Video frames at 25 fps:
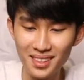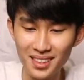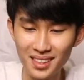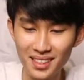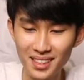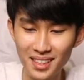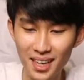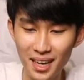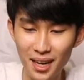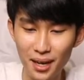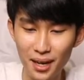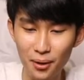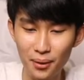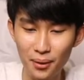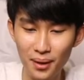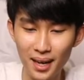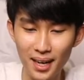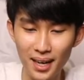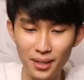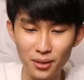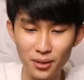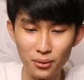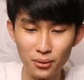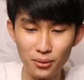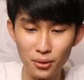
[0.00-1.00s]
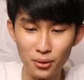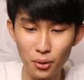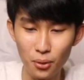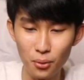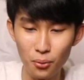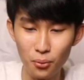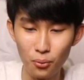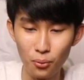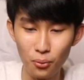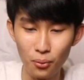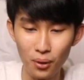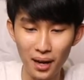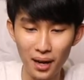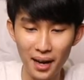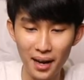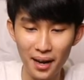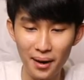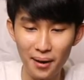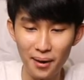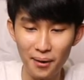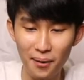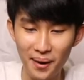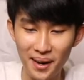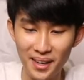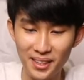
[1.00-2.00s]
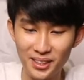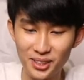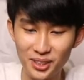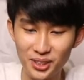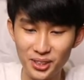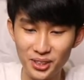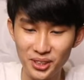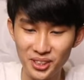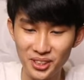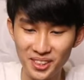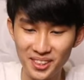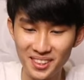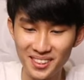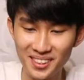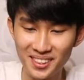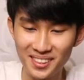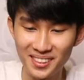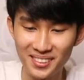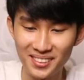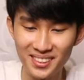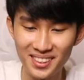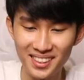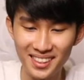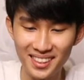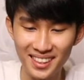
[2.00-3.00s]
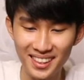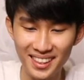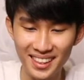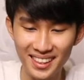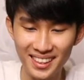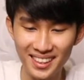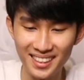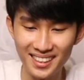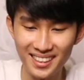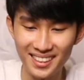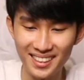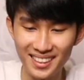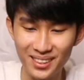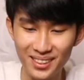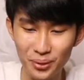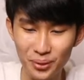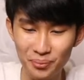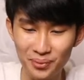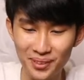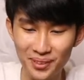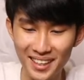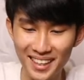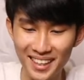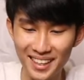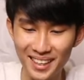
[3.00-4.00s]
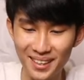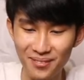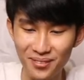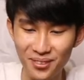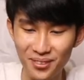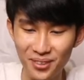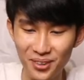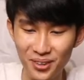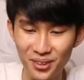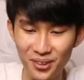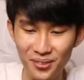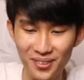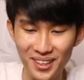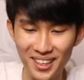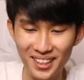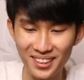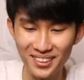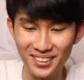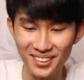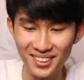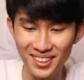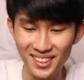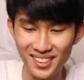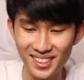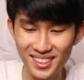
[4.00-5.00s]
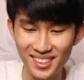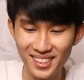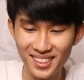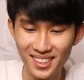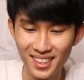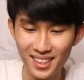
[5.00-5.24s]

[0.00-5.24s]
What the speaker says: down, I don't know how I should like reply anymore. Oh my goodness.